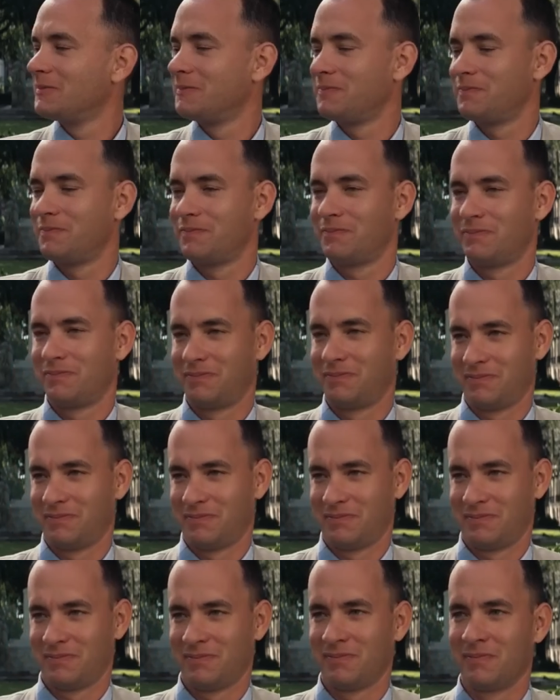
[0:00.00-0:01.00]
the exact
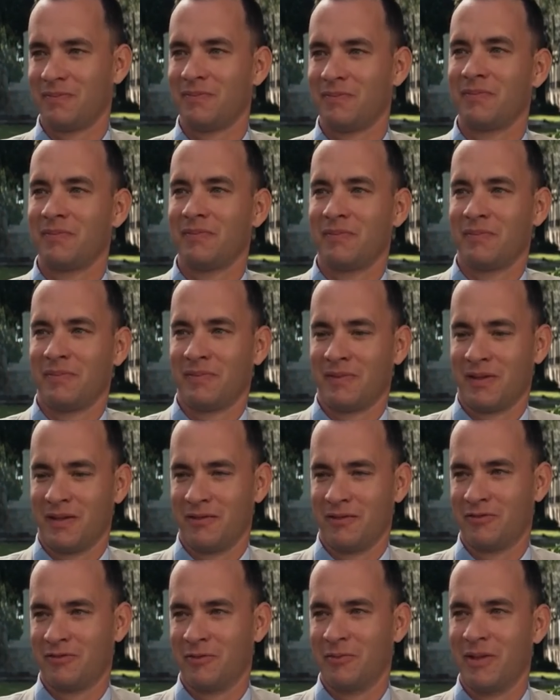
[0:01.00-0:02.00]
spot where
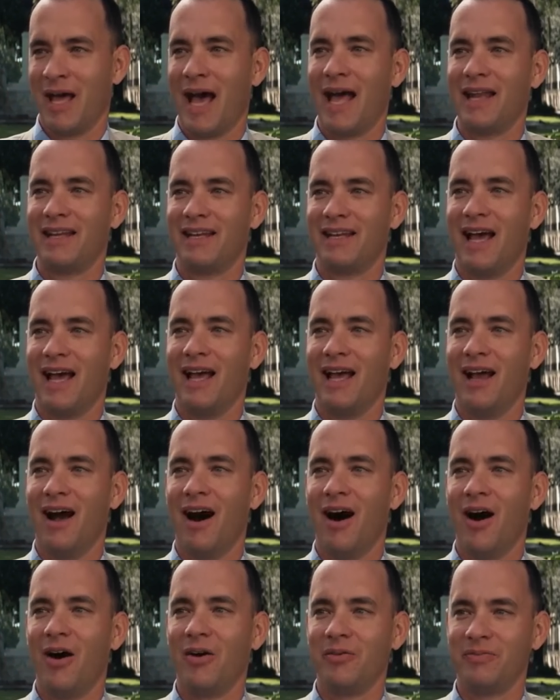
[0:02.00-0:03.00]
Forrest shared his
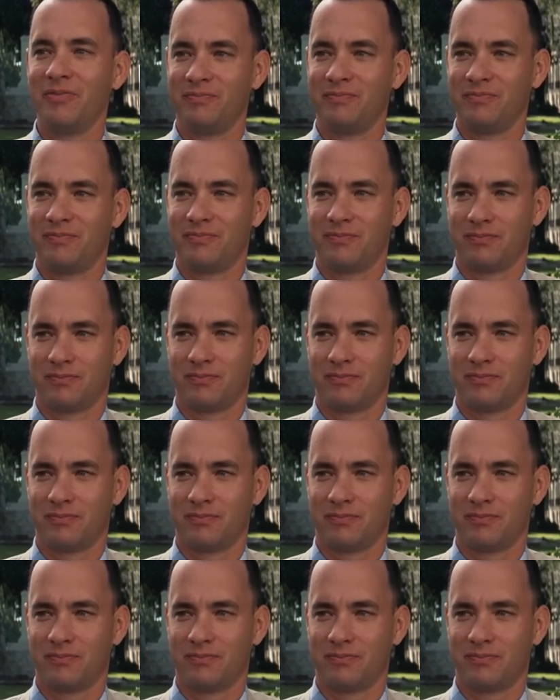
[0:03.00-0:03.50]
tales.